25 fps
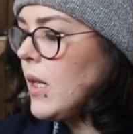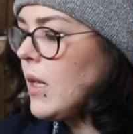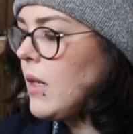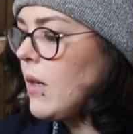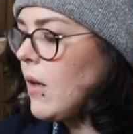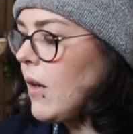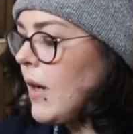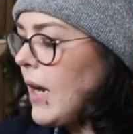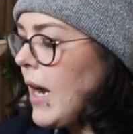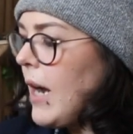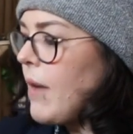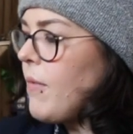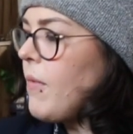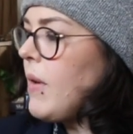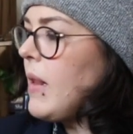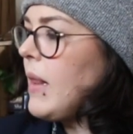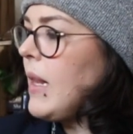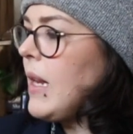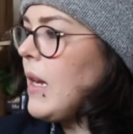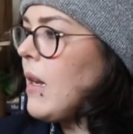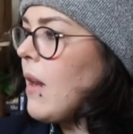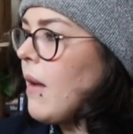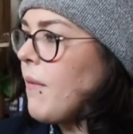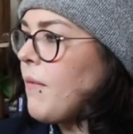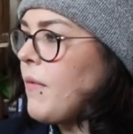Now I
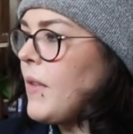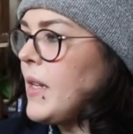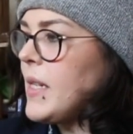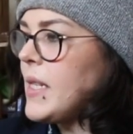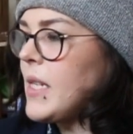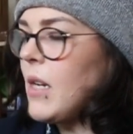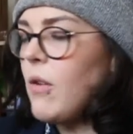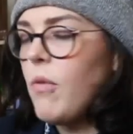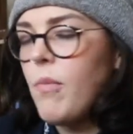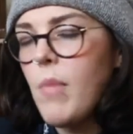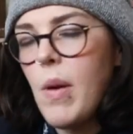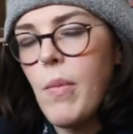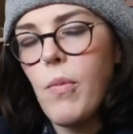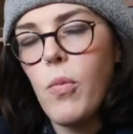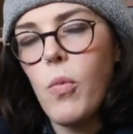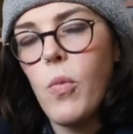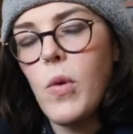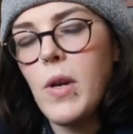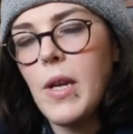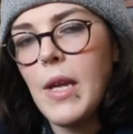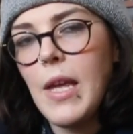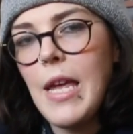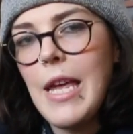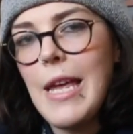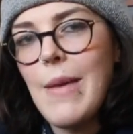really love this. I remember
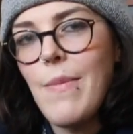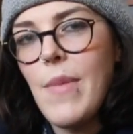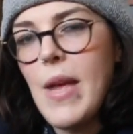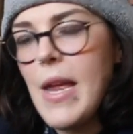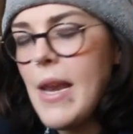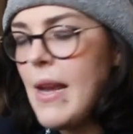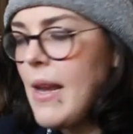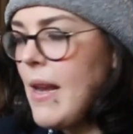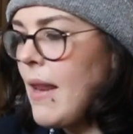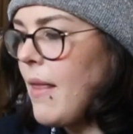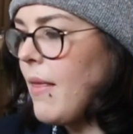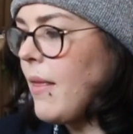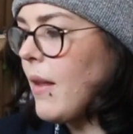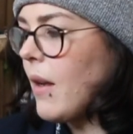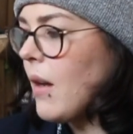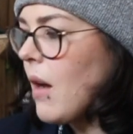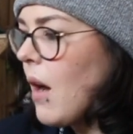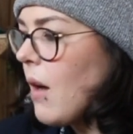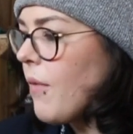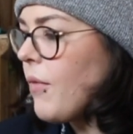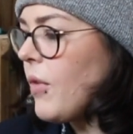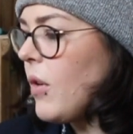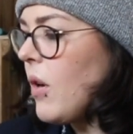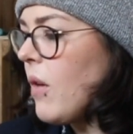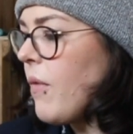when it came in the
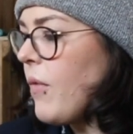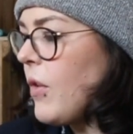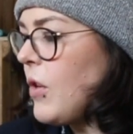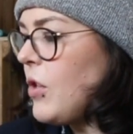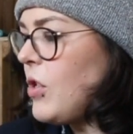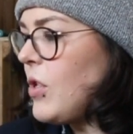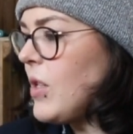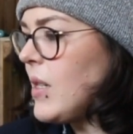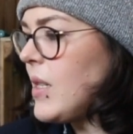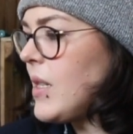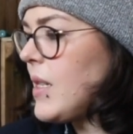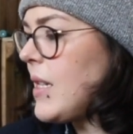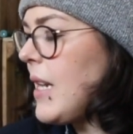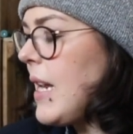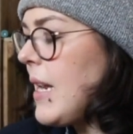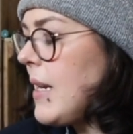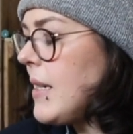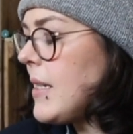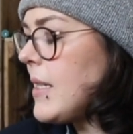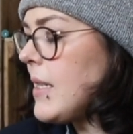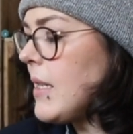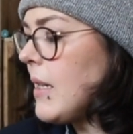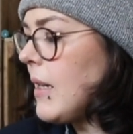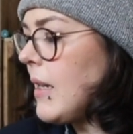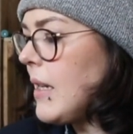cover of it just
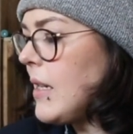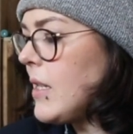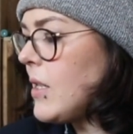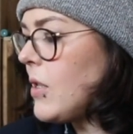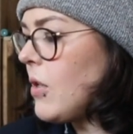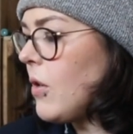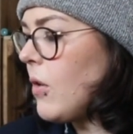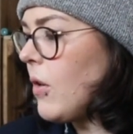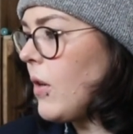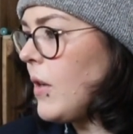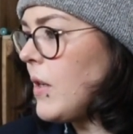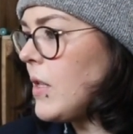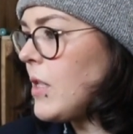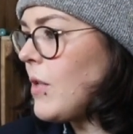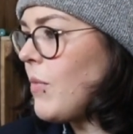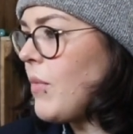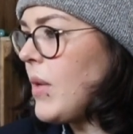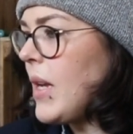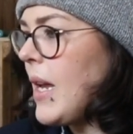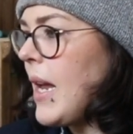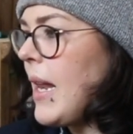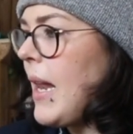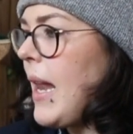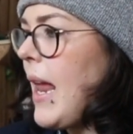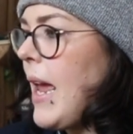instantly stood out to
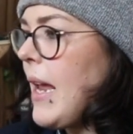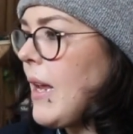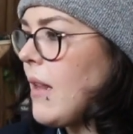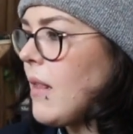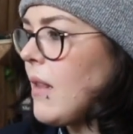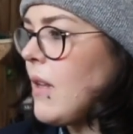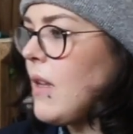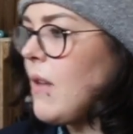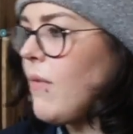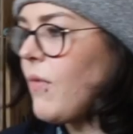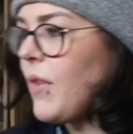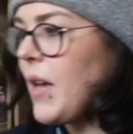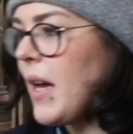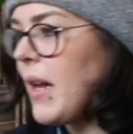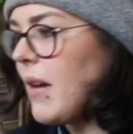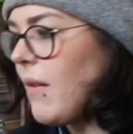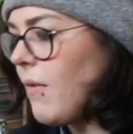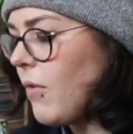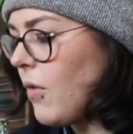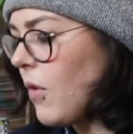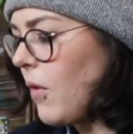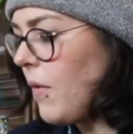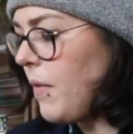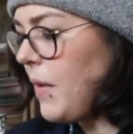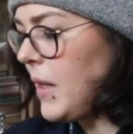me. I like that you've kind
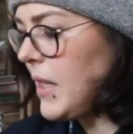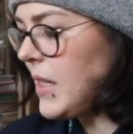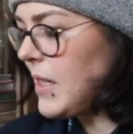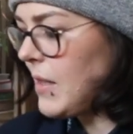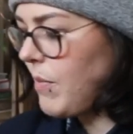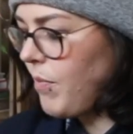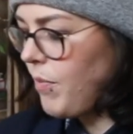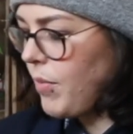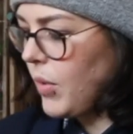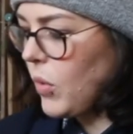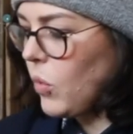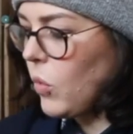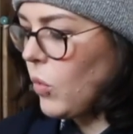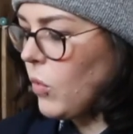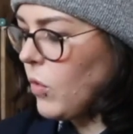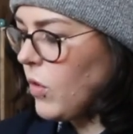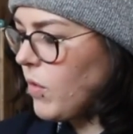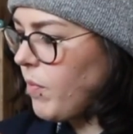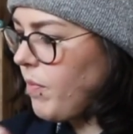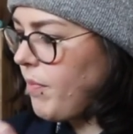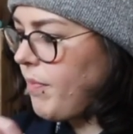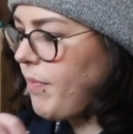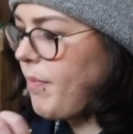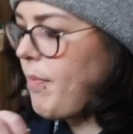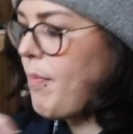of got this bold
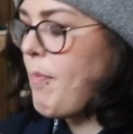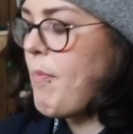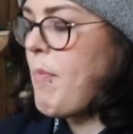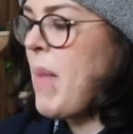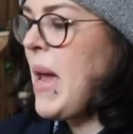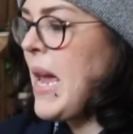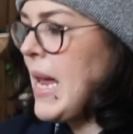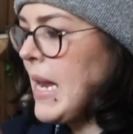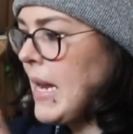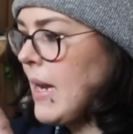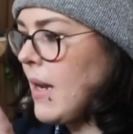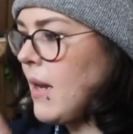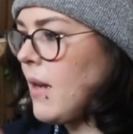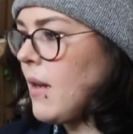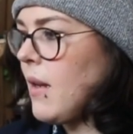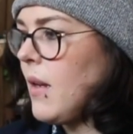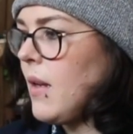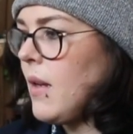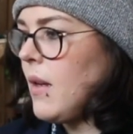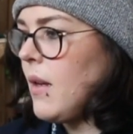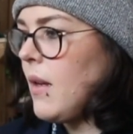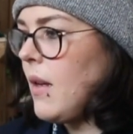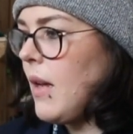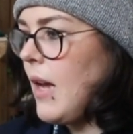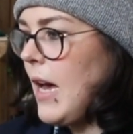pink
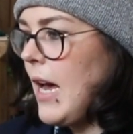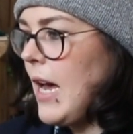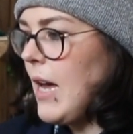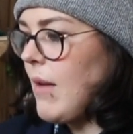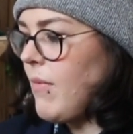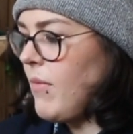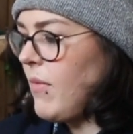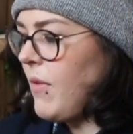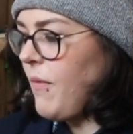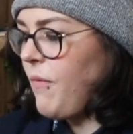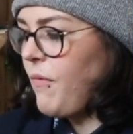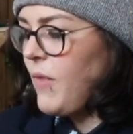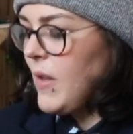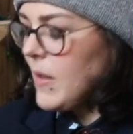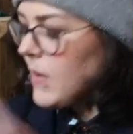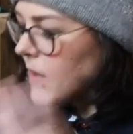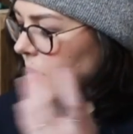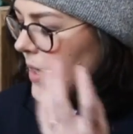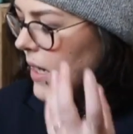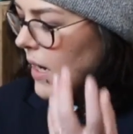um, that feels